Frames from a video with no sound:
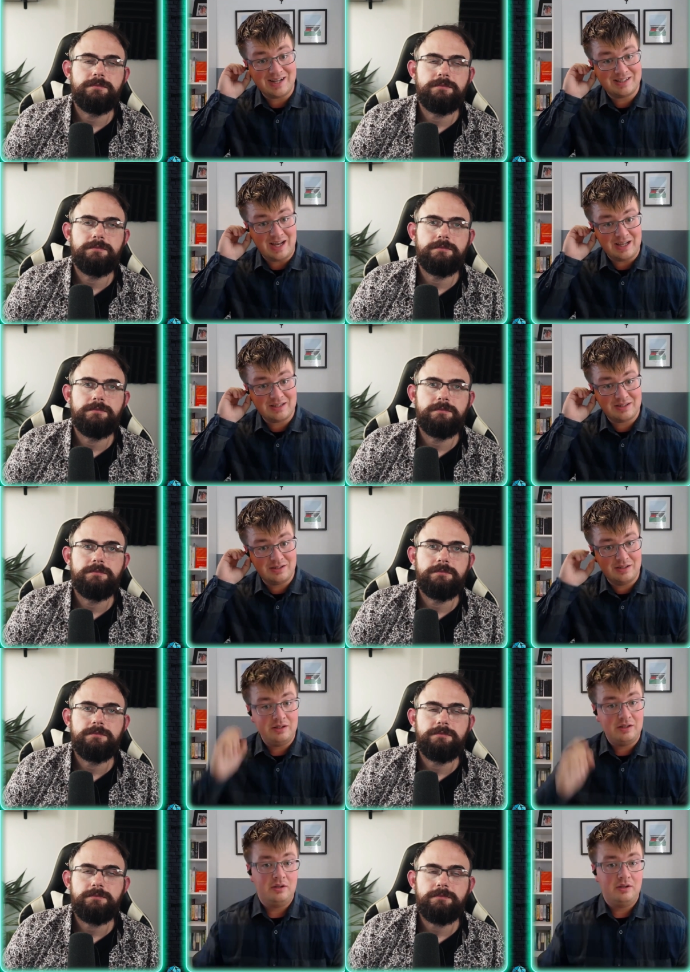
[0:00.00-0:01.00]
Speaker 1: access
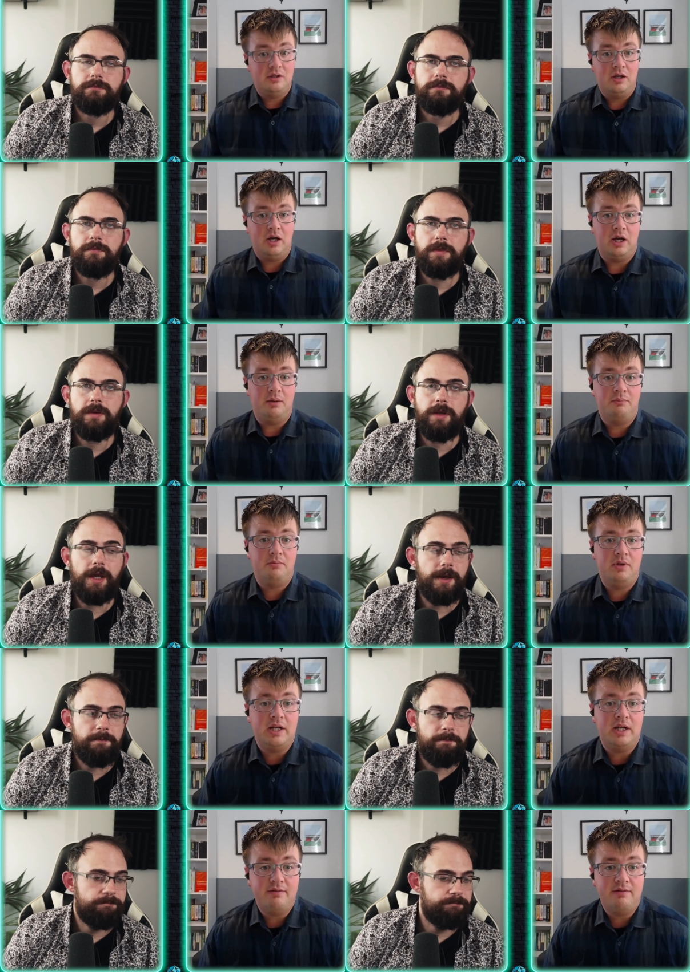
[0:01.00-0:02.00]

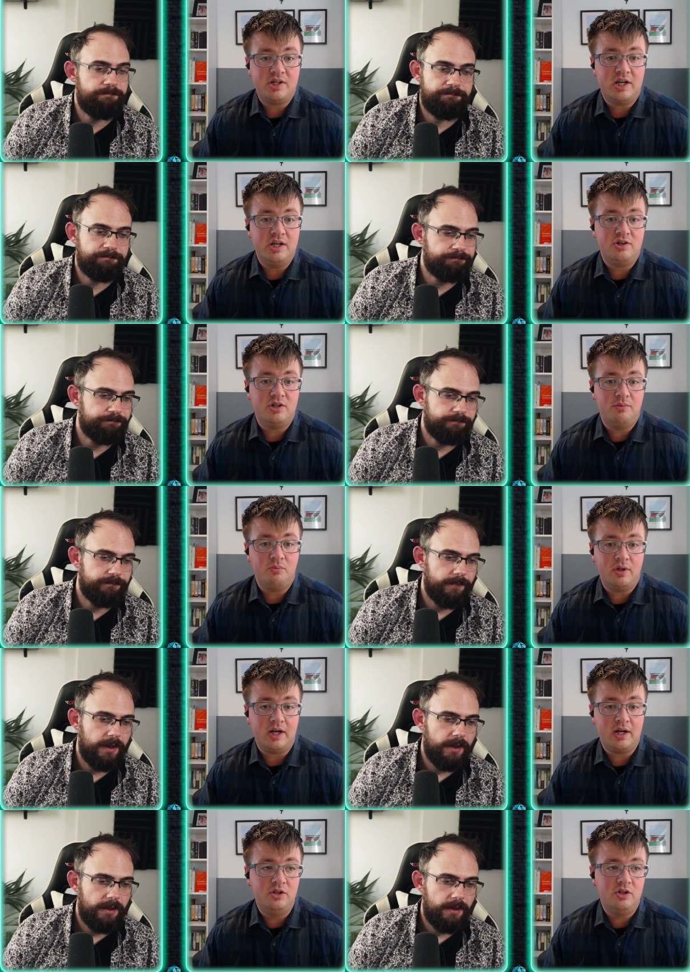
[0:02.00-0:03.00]
in higher education and
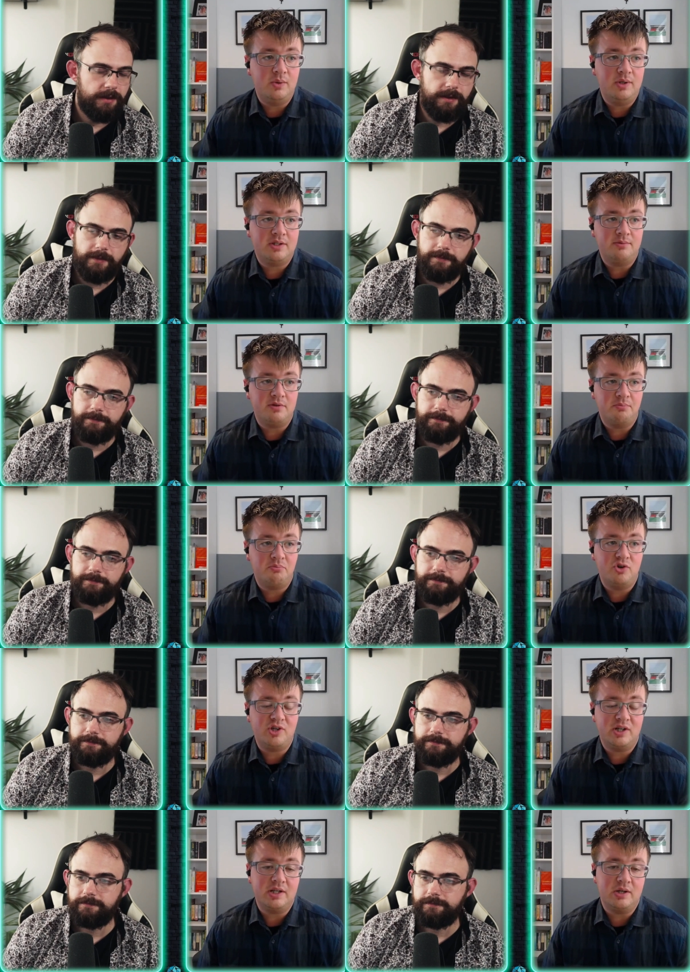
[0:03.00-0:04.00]
what that can do in terms of
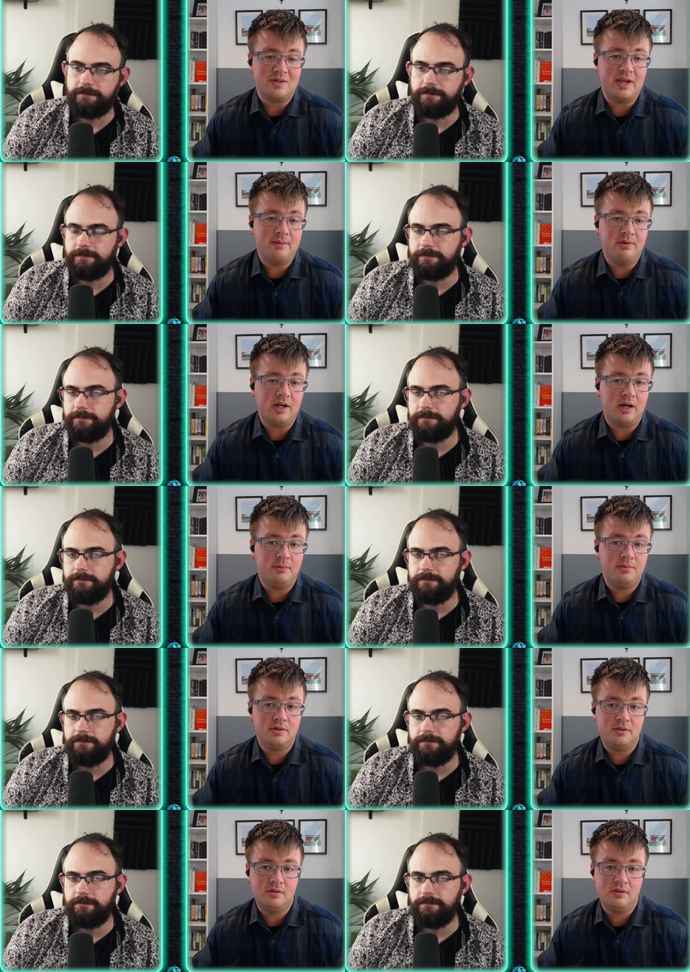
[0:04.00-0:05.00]
bridging those attainment
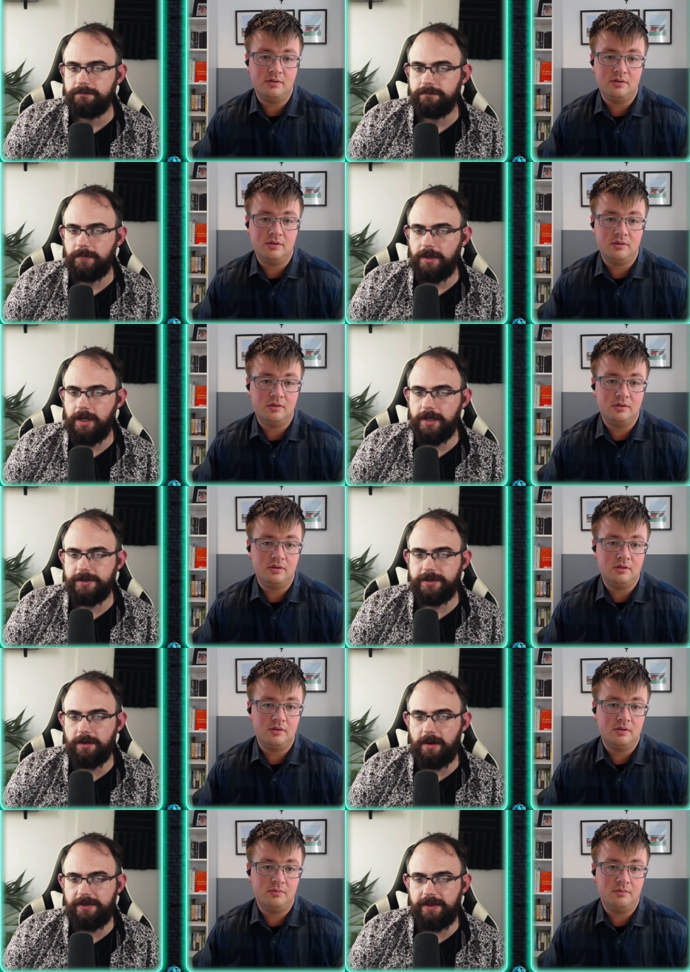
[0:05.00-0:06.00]
gaps.
Speaker 2: Yeah, so
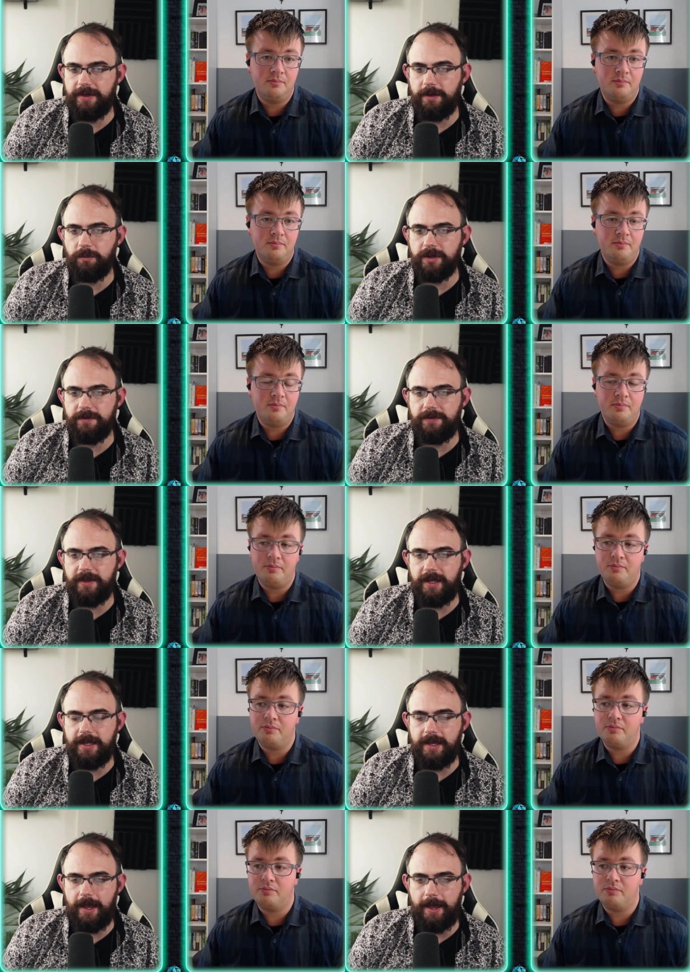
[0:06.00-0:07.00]
I think one of
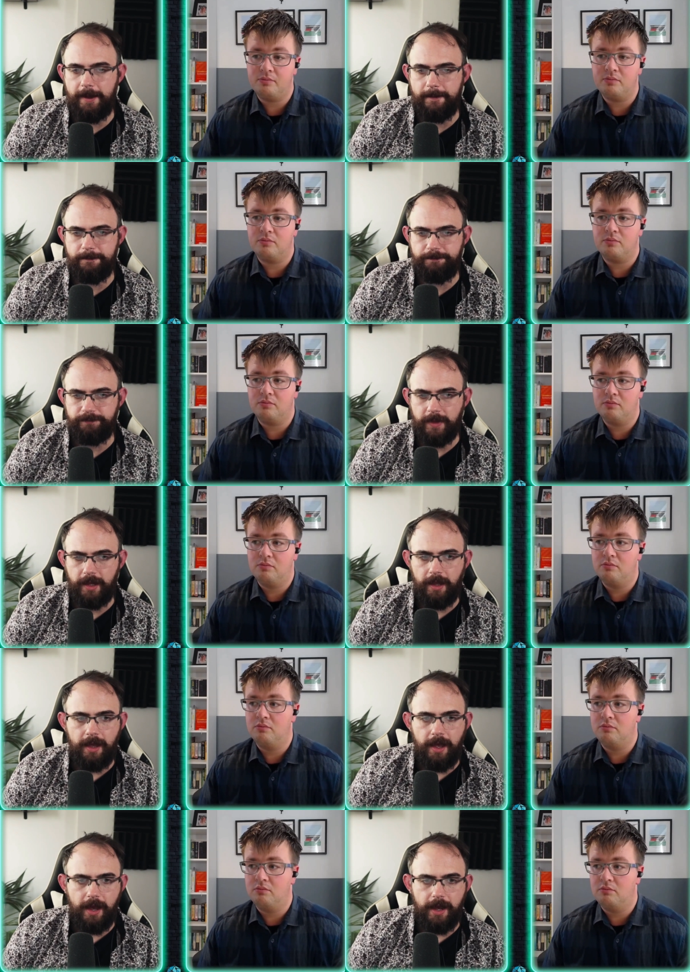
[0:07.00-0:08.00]
the
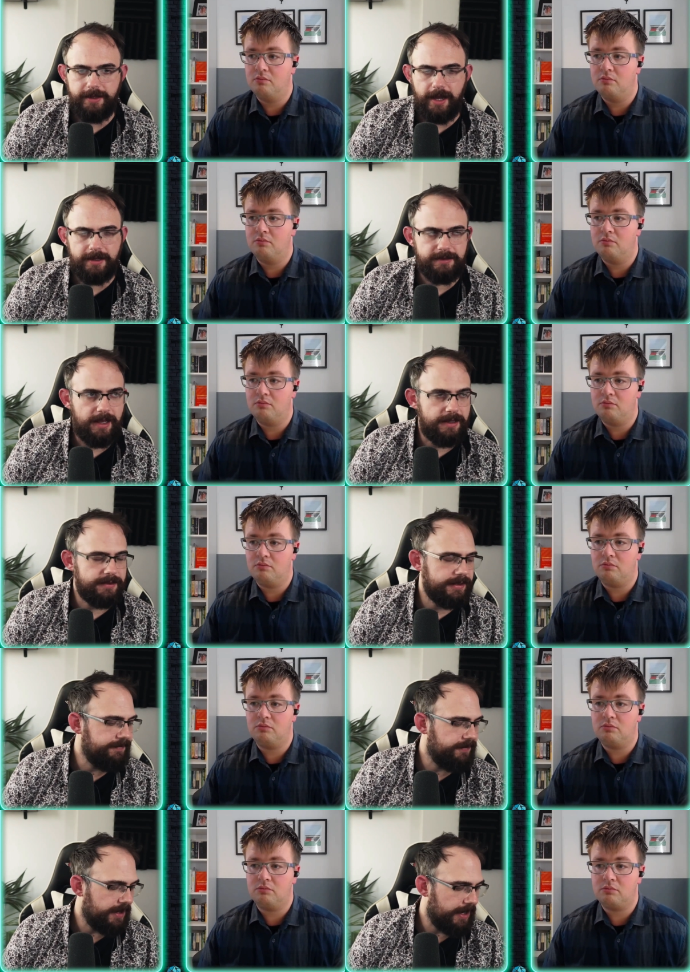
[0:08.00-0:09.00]
and I'll leave
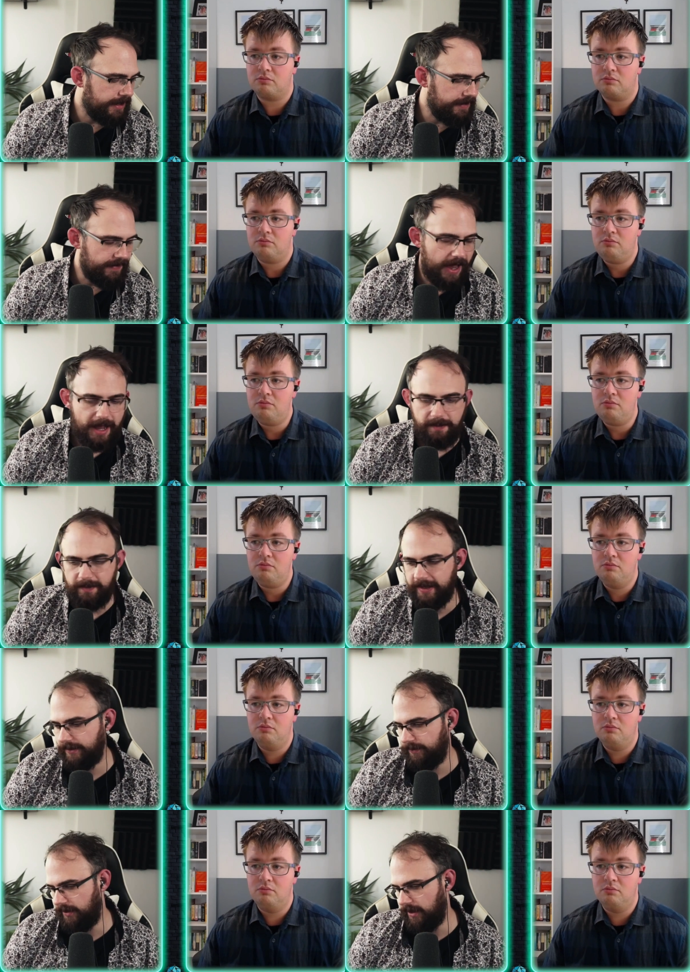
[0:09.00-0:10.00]
a hyperlink
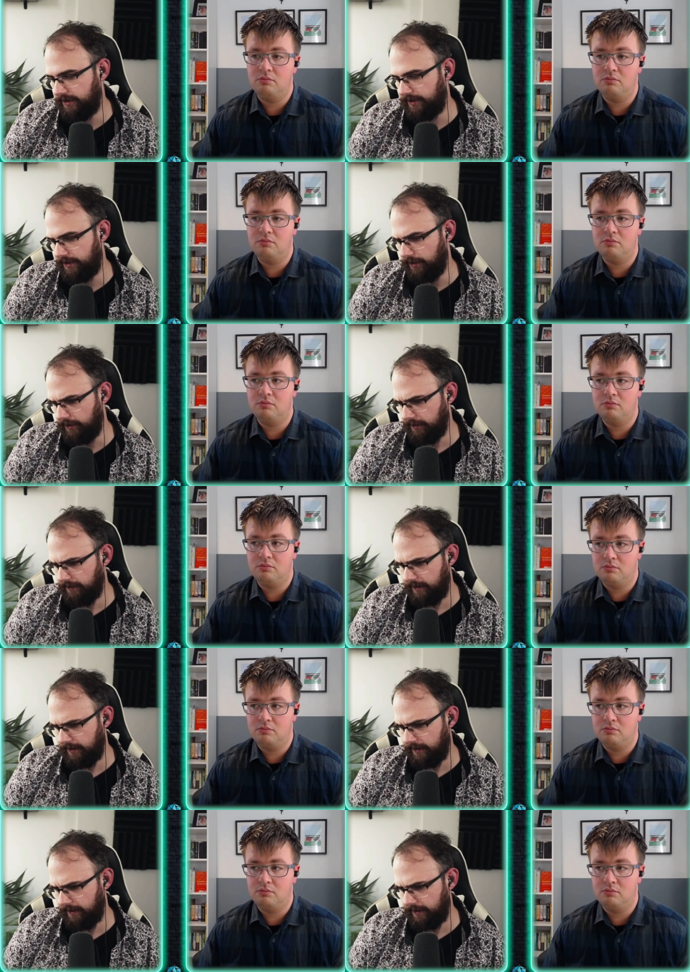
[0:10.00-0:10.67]
to an article